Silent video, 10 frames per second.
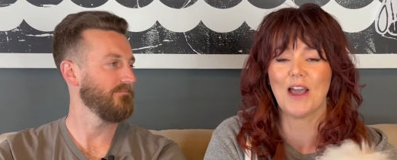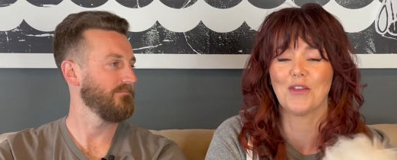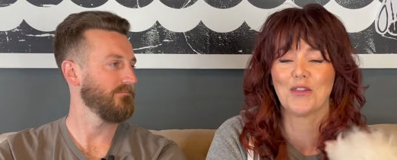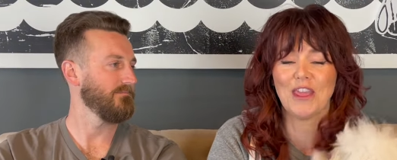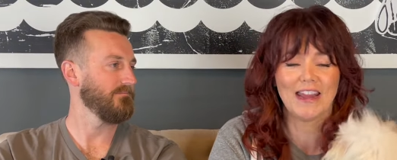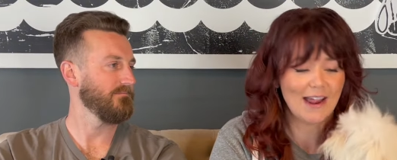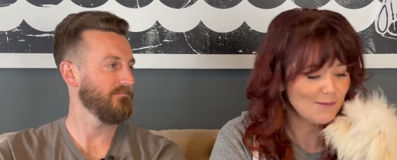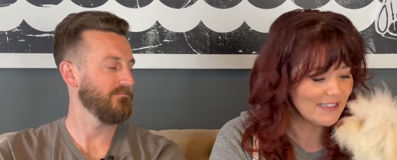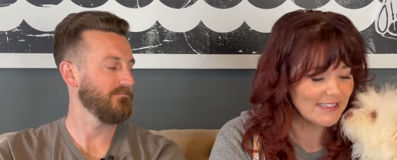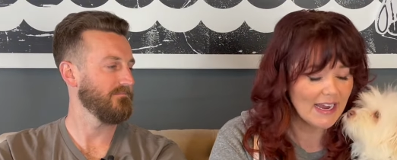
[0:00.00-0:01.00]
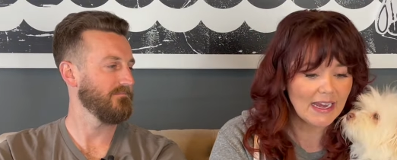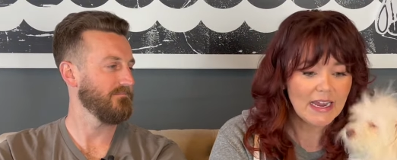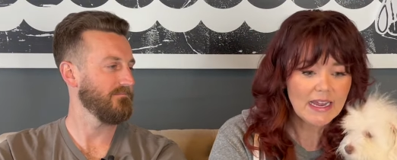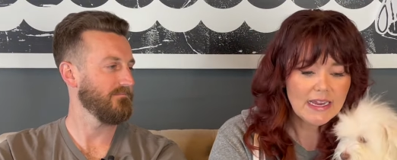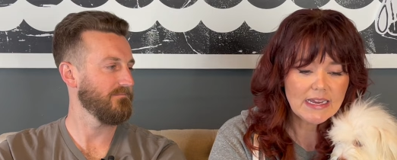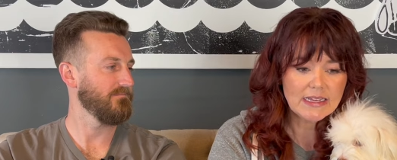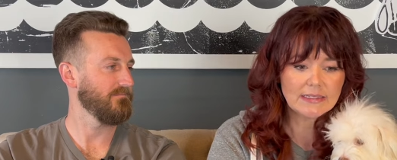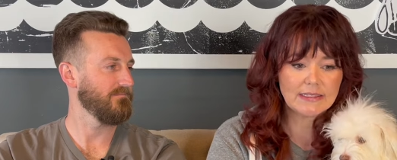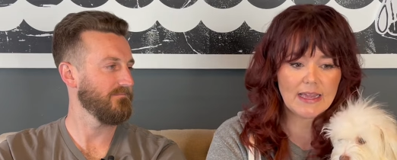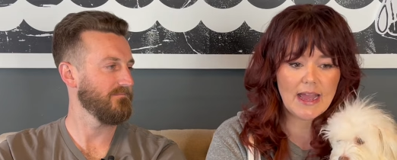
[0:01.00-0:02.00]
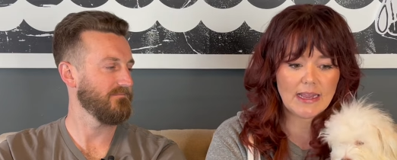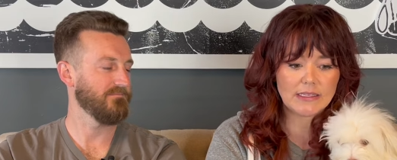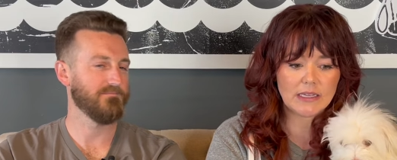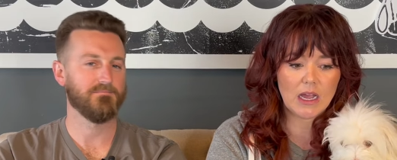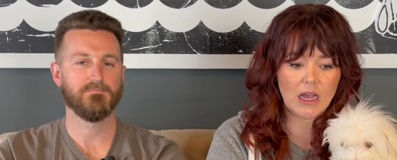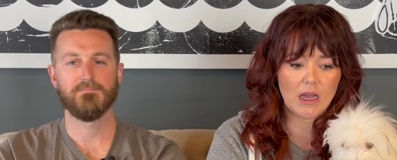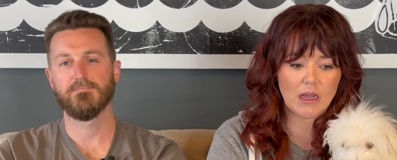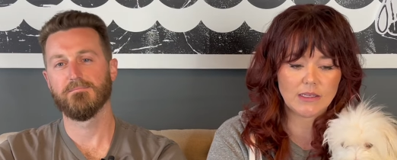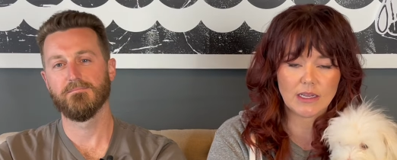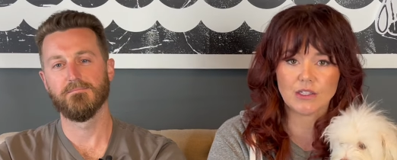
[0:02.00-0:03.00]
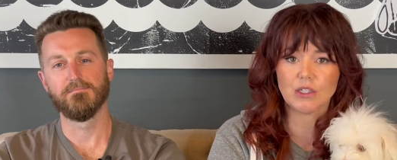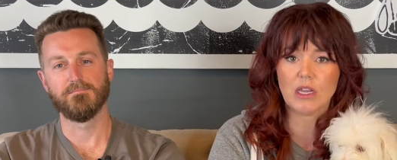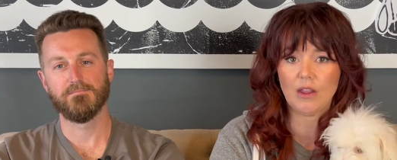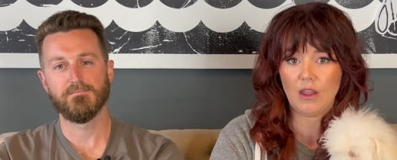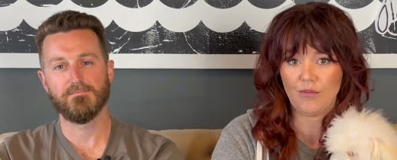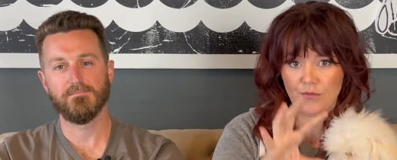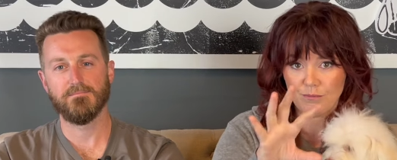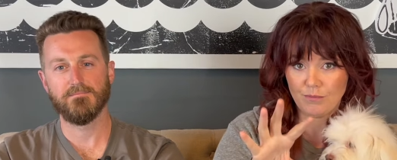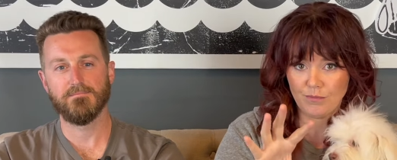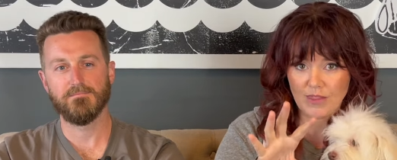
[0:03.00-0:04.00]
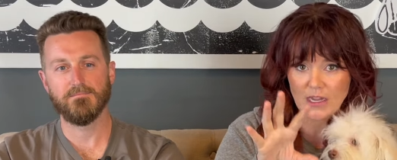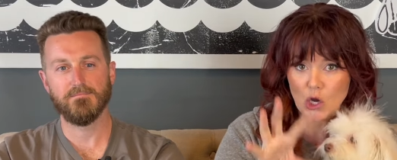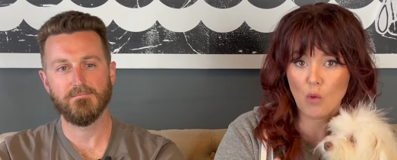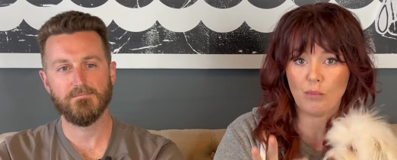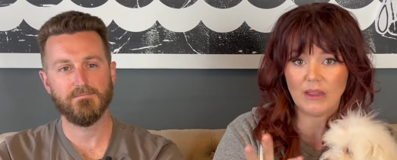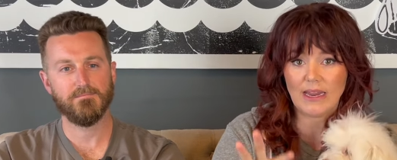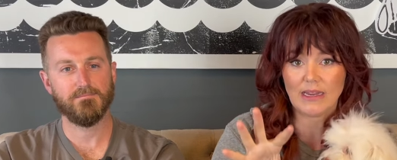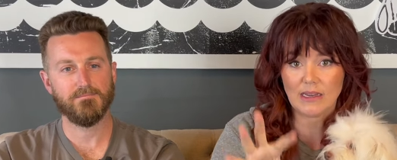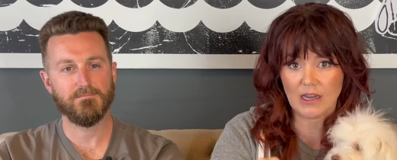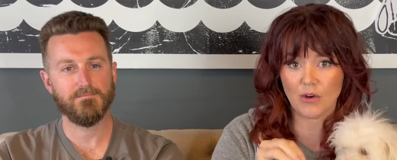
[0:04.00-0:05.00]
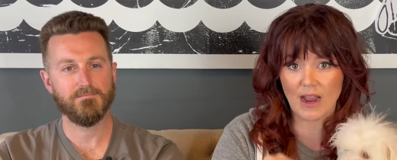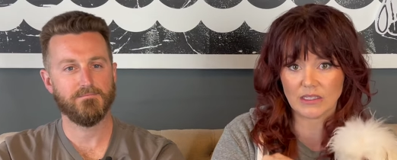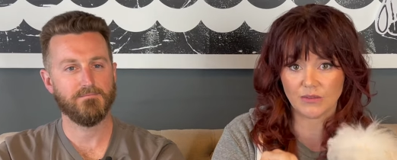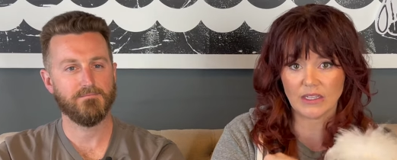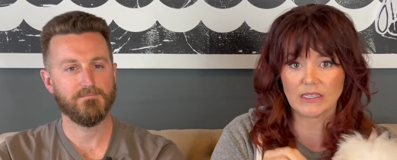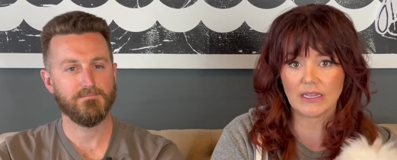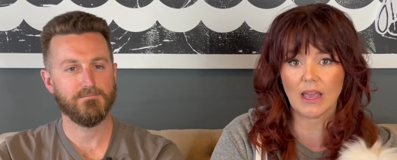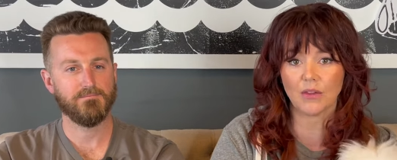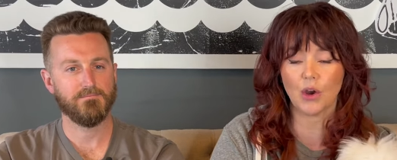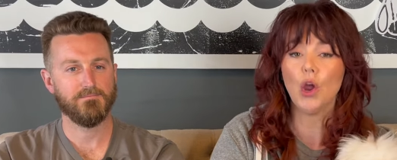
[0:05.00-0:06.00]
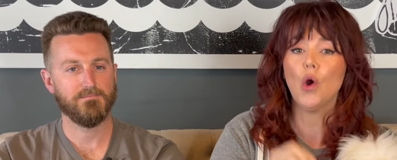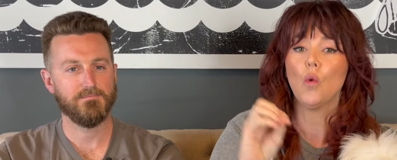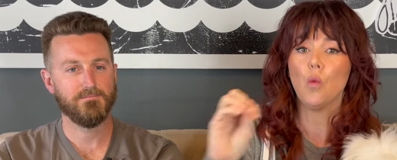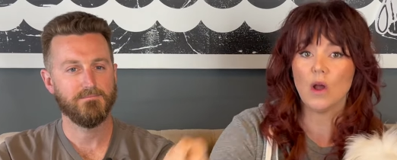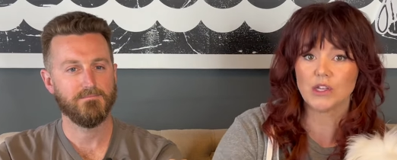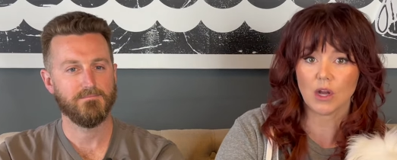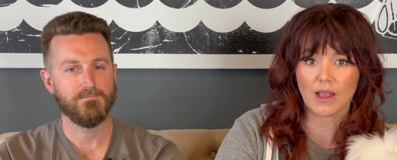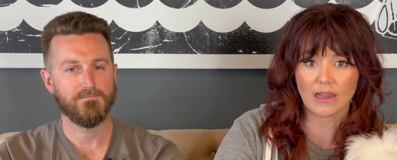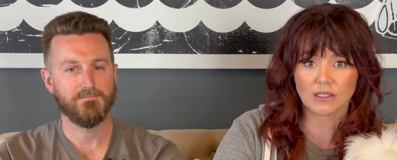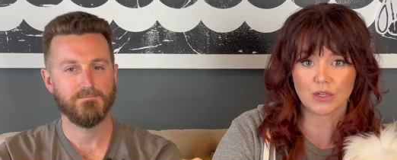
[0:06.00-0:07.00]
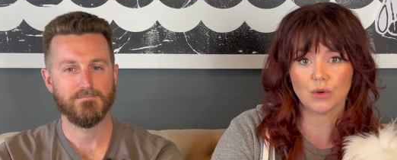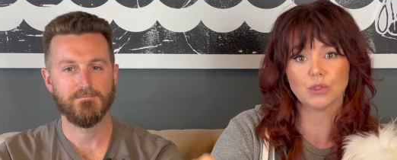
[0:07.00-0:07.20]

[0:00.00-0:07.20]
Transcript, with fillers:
Speaker 1: other thing I would say is that uh, does if they don't play interactively together, one dog has their own